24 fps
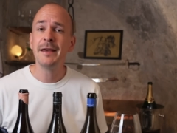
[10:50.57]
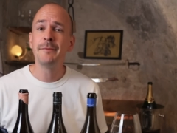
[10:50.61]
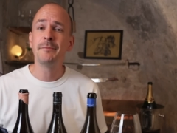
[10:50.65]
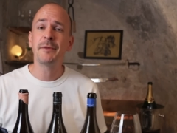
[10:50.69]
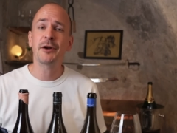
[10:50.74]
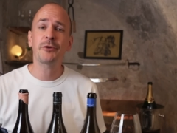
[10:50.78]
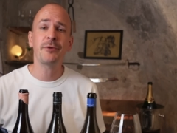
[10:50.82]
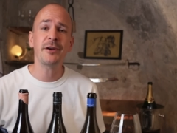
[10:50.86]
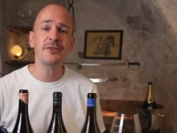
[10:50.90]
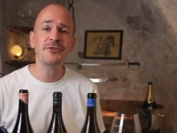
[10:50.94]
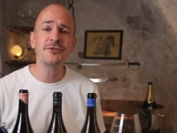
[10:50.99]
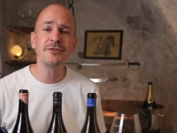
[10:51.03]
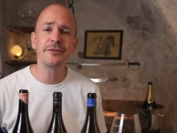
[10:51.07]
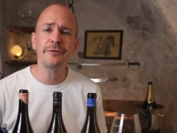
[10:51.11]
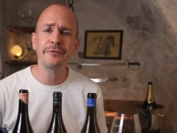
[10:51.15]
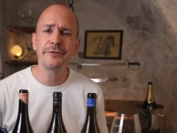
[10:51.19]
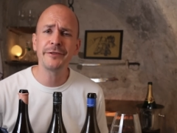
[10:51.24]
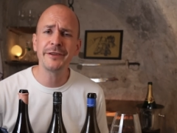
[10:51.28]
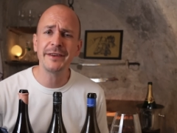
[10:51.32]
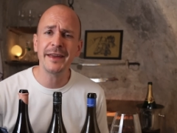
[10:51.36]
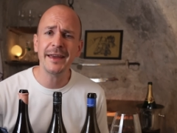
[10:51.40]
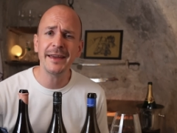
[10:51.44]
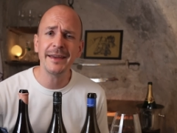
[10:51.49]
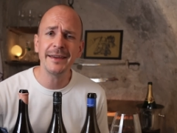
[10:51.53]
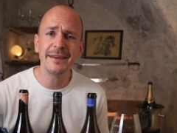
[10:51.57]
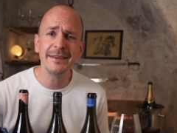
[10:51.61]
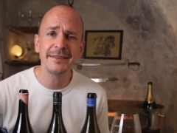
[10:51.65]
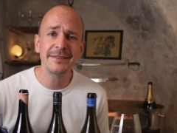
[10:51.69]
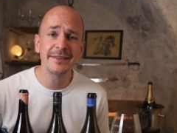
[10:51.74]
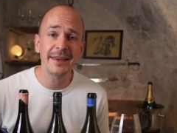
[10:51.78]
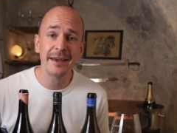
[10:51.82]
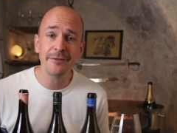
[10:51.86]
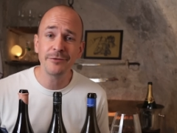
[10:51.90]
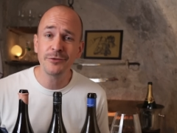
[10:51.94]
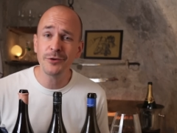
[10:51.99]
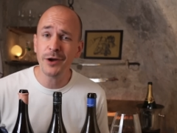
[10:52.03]
My question of the day
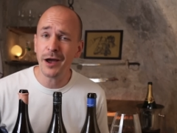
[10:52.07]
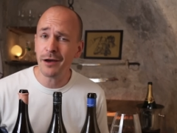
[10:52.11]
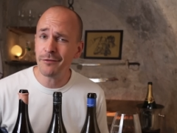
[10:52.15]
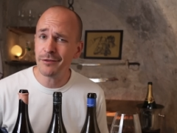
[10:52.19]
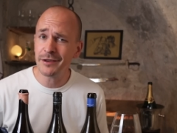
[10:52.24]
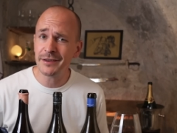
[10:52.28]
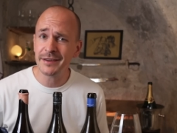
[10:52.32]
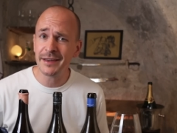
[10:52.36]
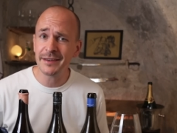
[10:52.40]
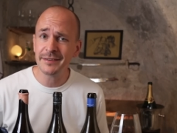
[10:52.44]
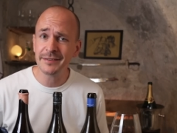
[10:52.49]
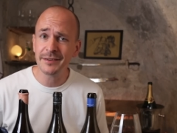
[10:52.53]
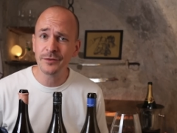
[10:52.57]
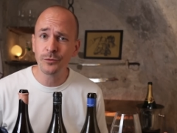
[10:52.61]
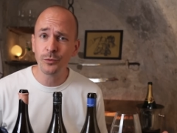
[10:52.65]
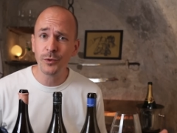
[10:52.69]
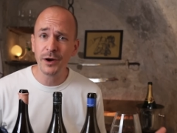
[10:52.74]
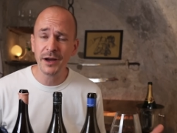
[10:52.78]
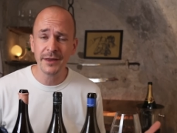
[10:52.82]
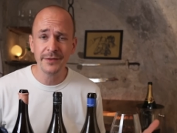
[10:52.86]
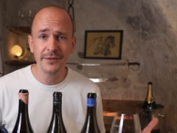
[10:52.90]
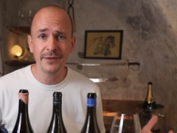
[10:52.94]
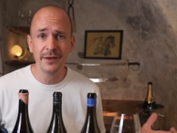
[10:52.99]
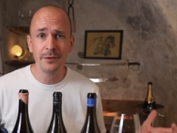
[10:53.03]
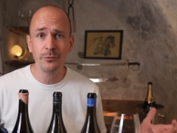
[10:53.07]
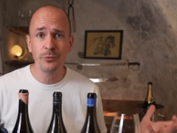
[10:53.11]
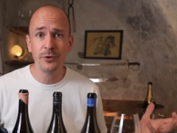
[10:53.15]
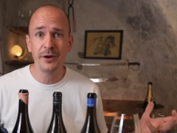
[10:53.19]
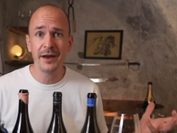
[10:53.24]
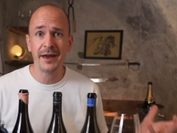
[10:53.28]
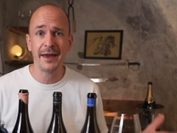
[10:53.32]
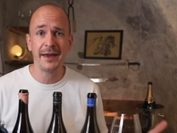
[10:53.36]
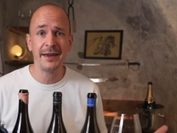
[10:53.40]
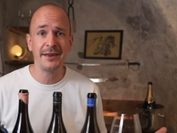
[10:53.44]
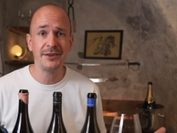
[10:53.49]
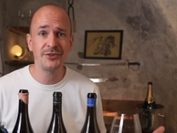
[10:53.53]
is, have you ever tasted wines that
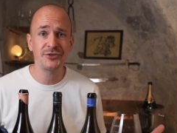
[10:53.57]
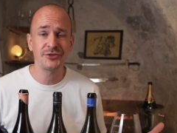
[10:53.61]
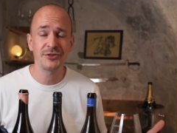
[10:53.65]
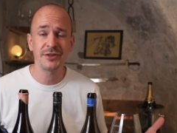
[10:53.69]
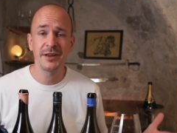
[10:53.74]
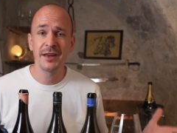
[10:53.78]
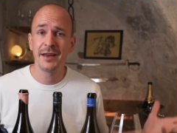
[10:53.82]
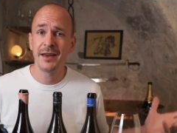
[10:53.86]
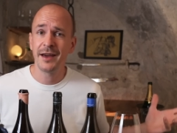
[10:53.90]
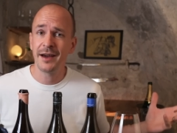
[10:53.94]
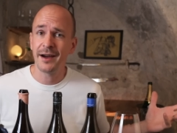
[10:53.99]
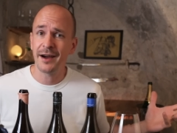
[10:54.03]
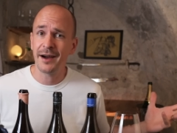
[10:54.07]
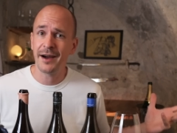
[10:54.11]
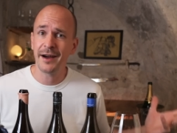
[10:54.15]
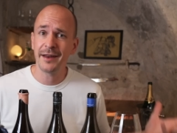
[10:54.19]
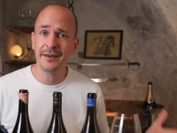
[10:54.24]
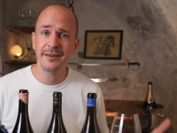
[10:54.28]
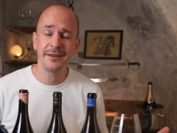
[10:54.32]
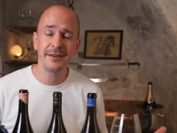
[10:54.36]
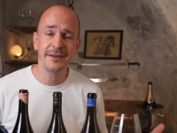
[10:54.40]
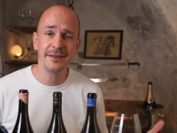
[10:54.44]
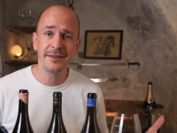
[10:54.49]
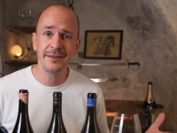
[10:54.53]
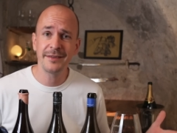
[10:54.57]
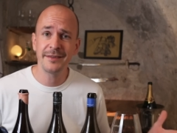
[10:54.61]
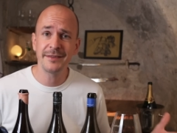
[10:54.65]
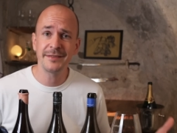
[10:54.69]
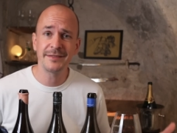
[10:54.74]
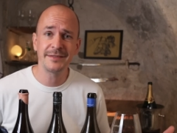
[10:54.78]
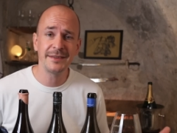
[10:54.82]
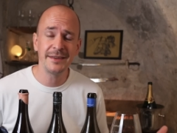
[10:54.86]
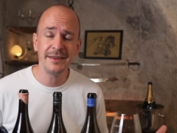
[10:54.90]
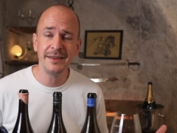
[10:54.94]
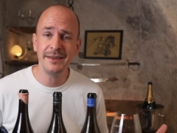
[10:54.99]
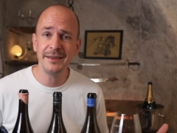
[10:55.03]
were aged under the
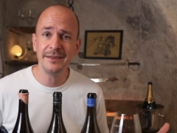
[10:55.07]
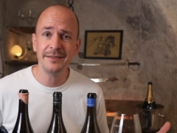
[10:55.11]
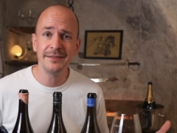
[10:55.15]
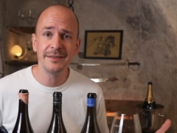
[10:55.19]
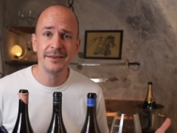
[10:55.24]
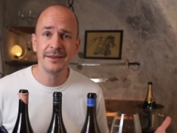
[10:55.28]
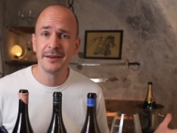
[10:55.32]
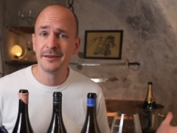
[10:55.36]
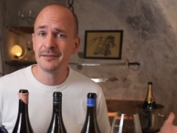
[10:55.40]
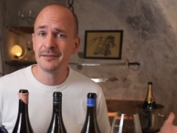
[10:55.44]
sea?